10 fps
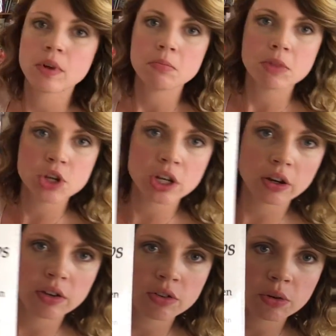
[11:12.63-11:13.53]

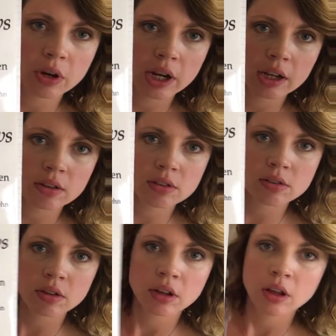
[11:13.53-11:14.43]
missionary
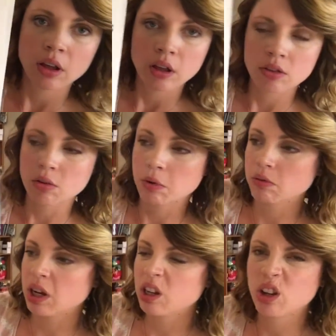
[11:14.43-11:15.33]
stories. So we
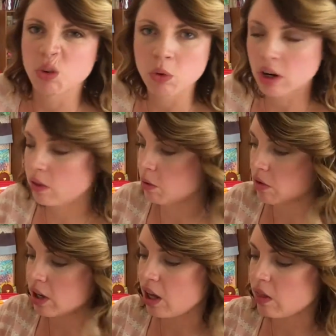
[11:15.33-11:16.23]
read, you know, 1 of those
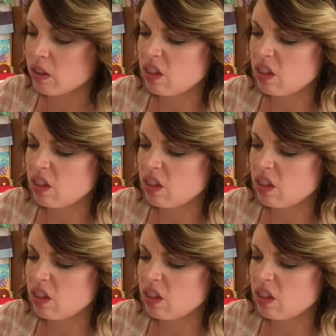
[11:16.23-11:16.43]
a day.